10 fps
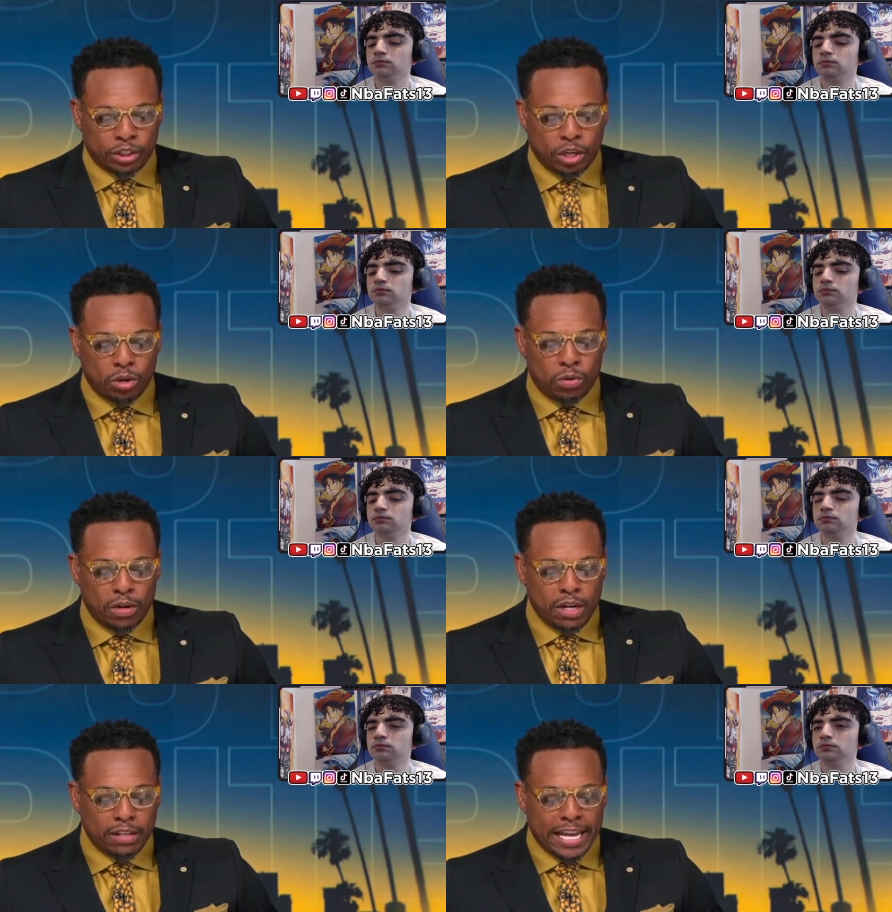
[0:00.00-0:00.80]
Speaker 1: So
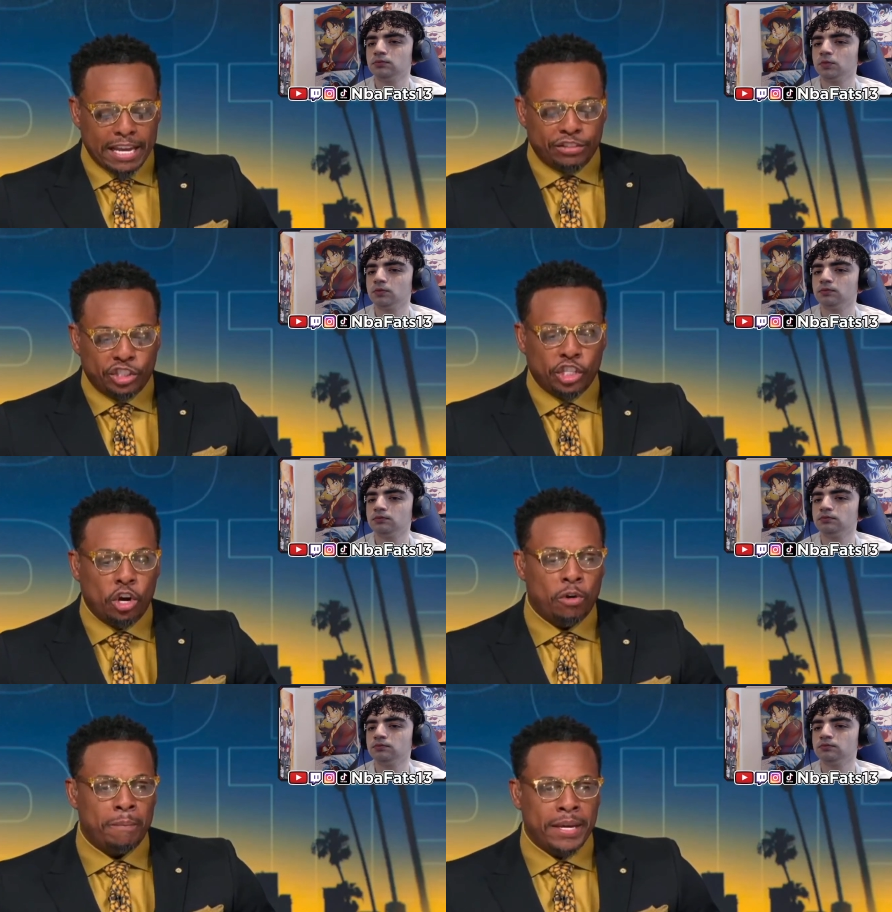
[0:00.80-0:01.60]
they've
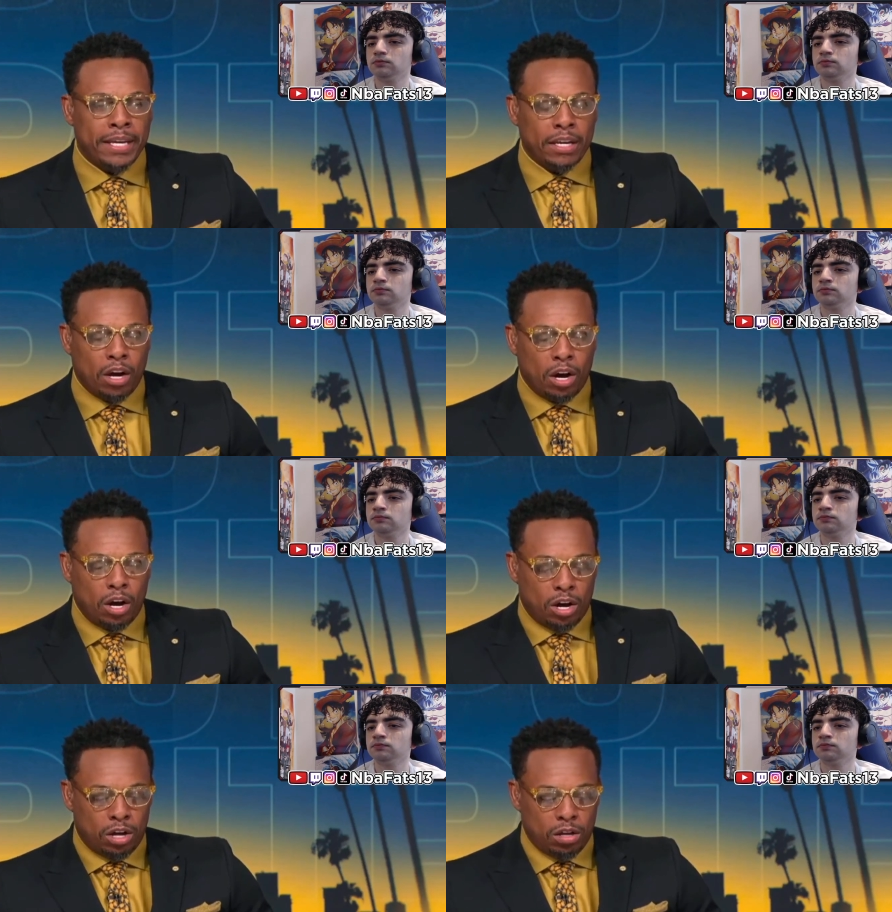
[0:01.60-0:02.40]
shown me
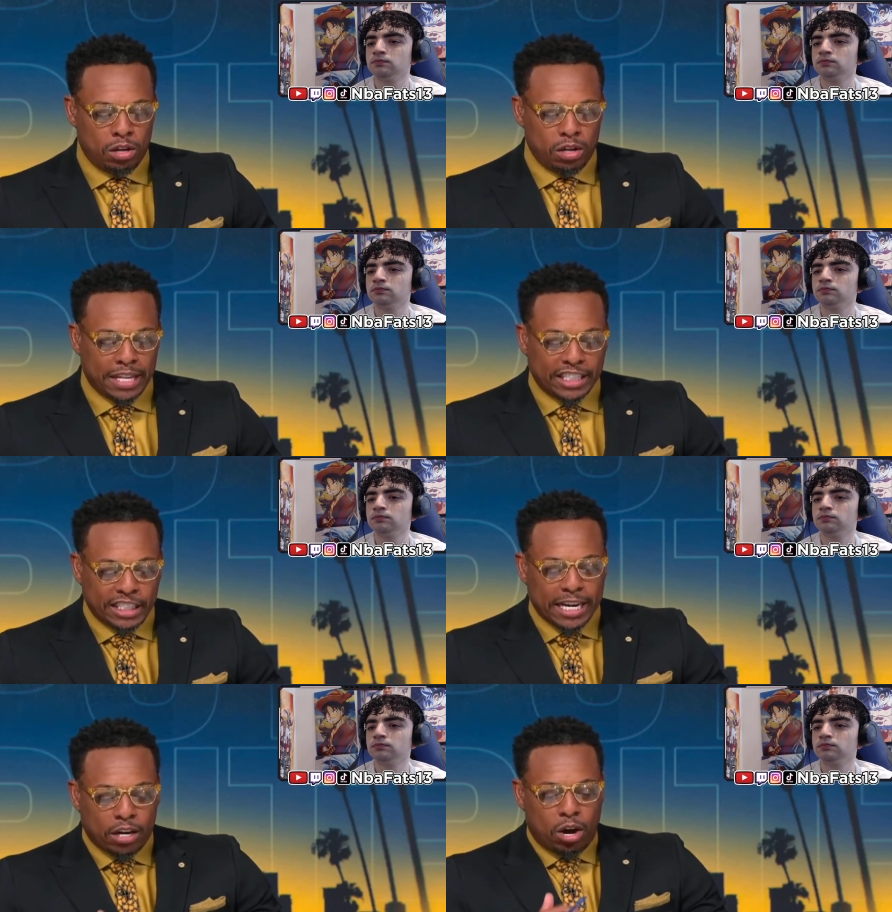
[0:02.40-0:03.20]
all they
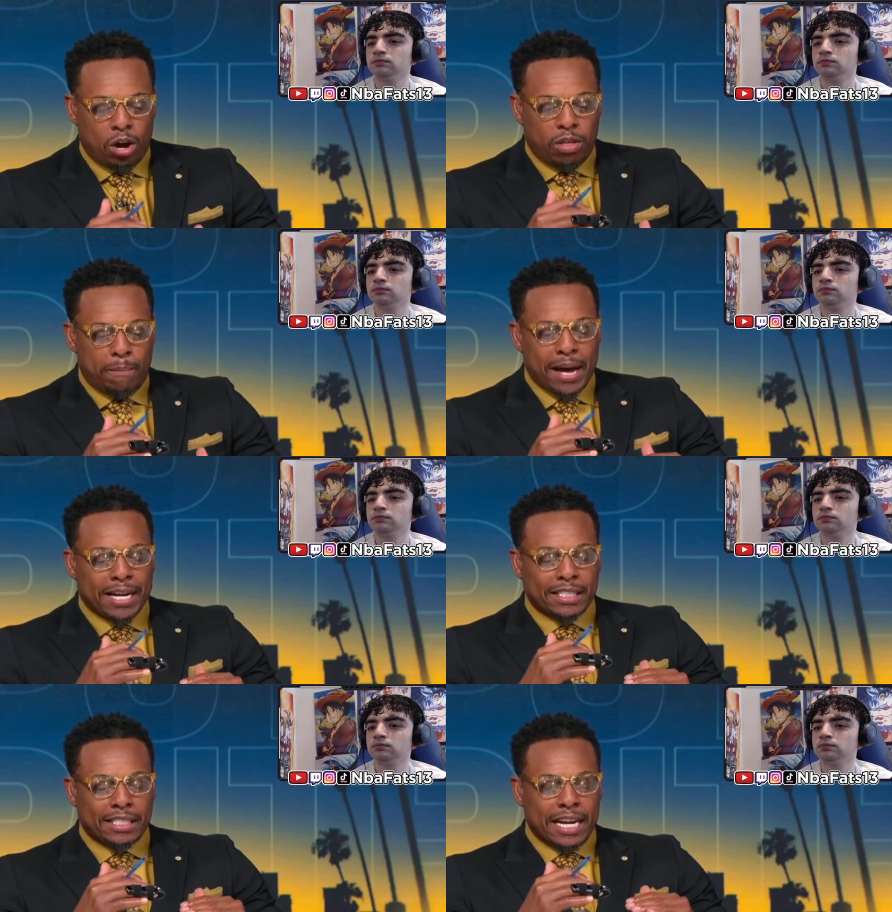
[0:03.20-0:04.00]
check all the
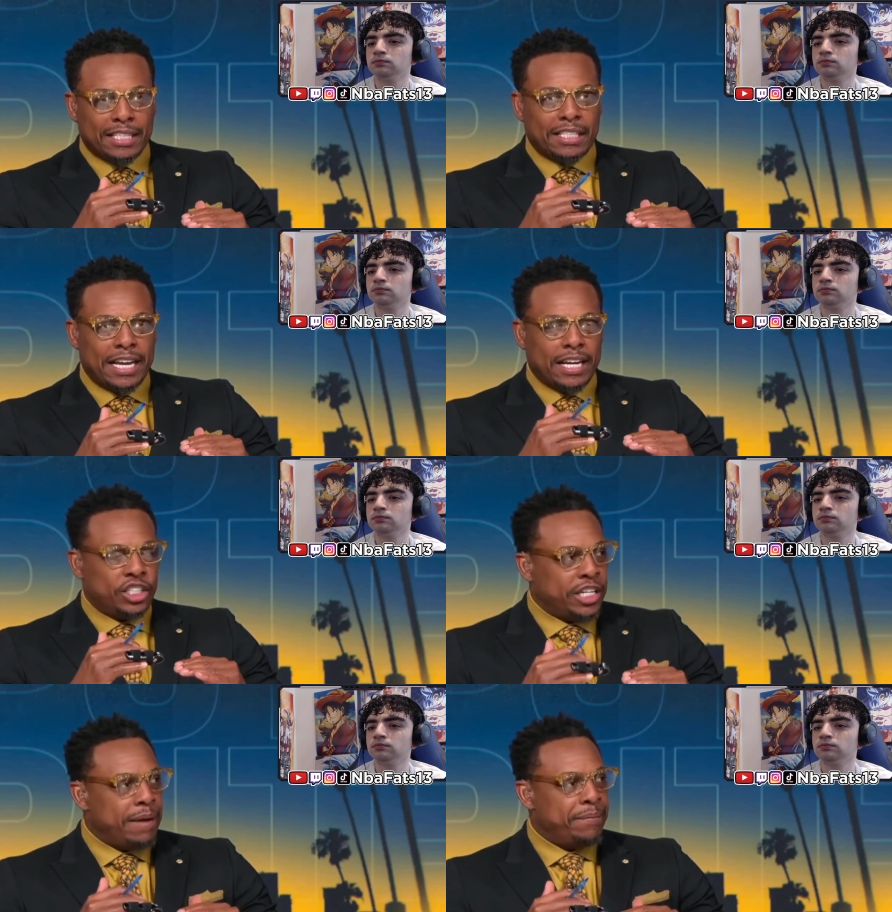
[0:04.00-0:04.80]
boxes I say
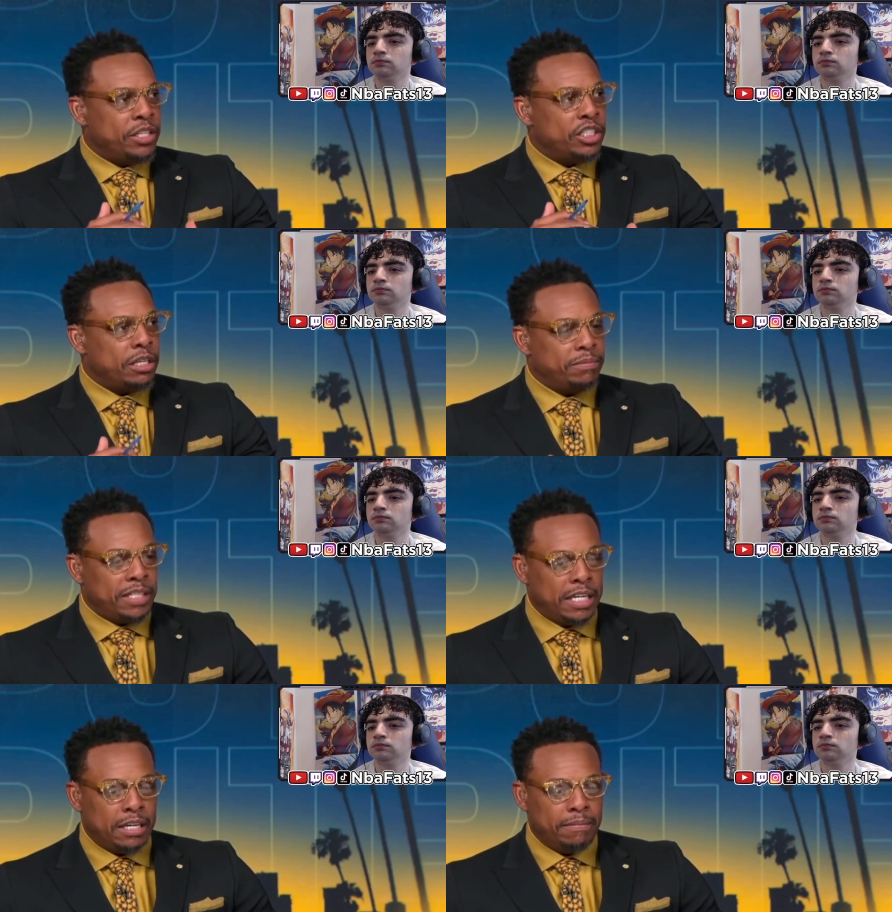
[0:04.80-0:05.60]
a championship
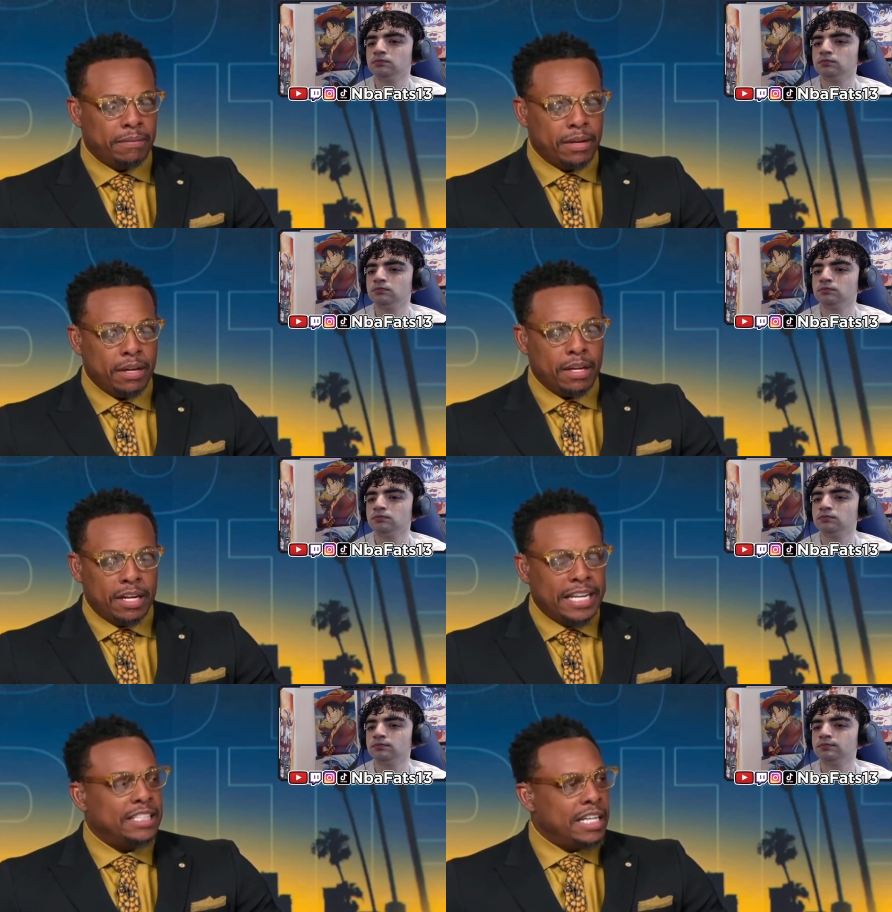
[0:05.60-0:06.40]
team
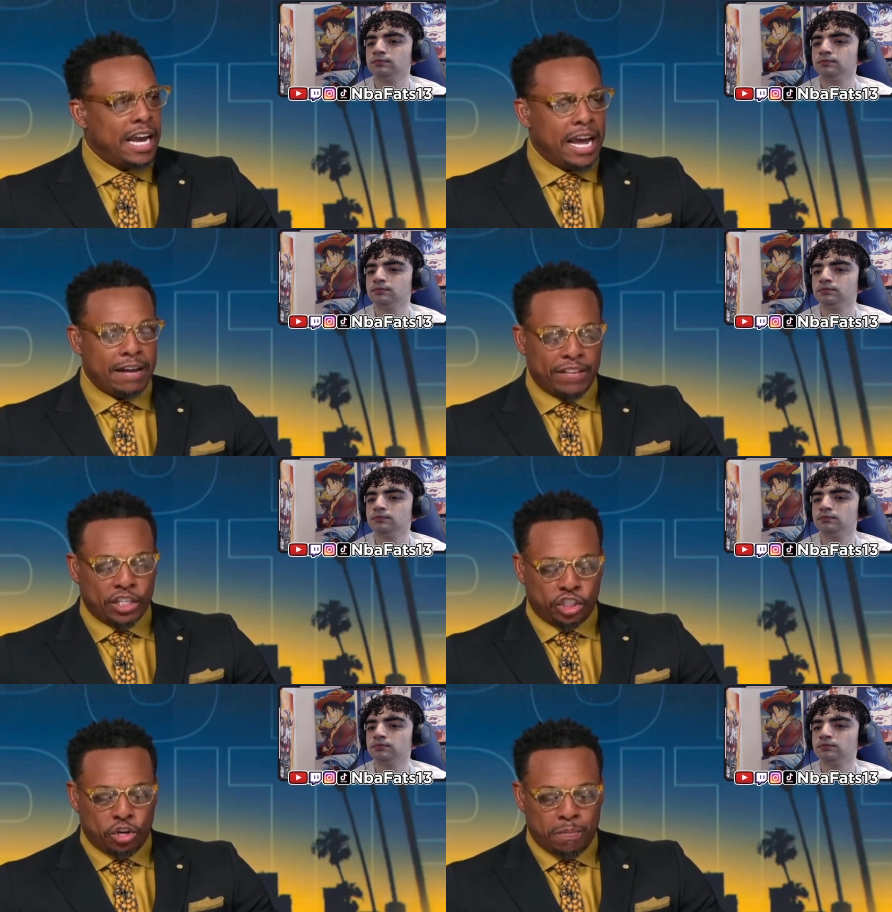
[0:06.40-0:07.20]
needs to have.
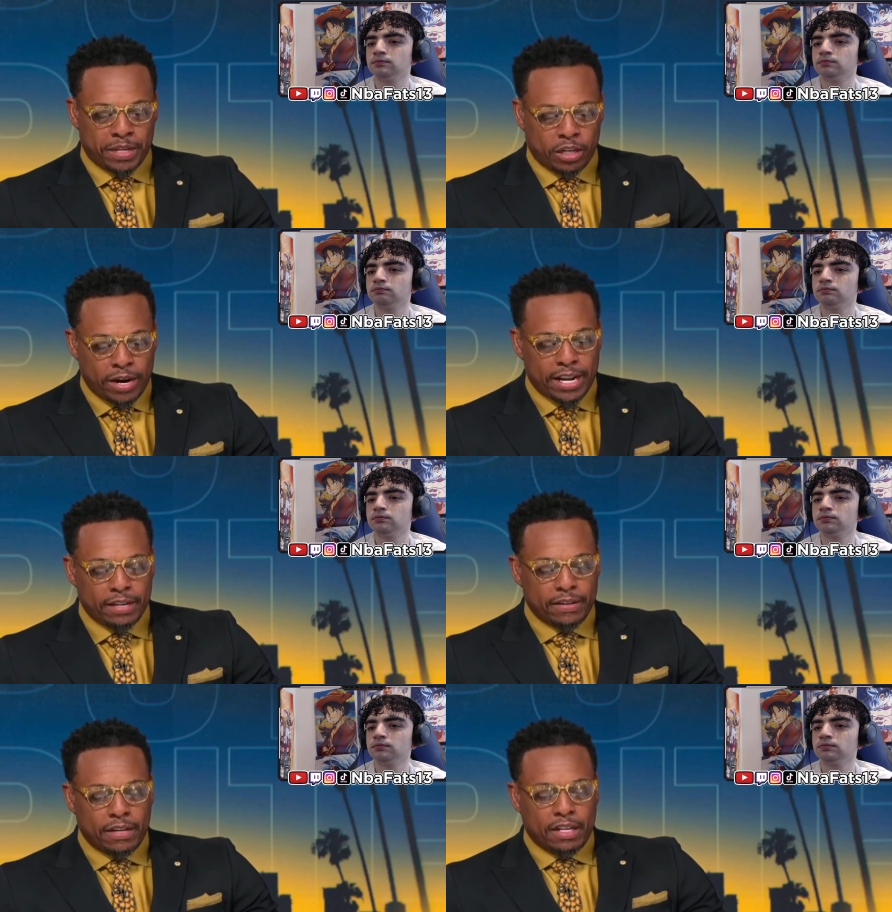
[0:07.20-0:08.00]
They showed me
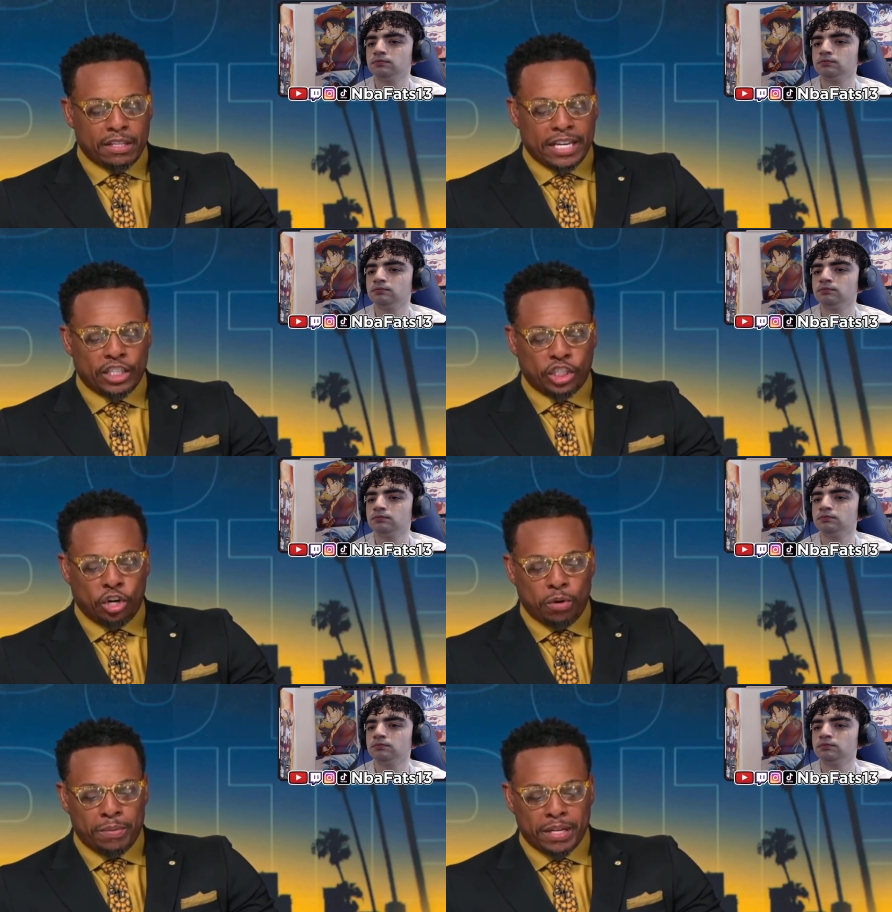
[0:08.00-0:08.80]
grit, they
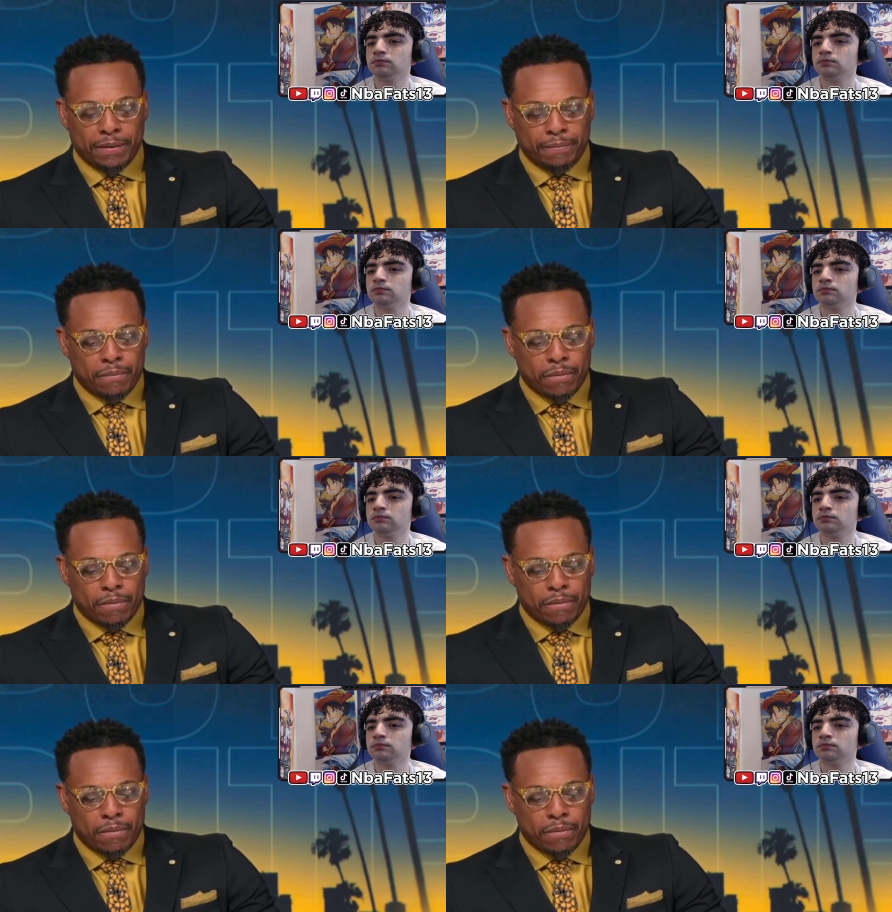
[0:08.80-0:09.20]
showed me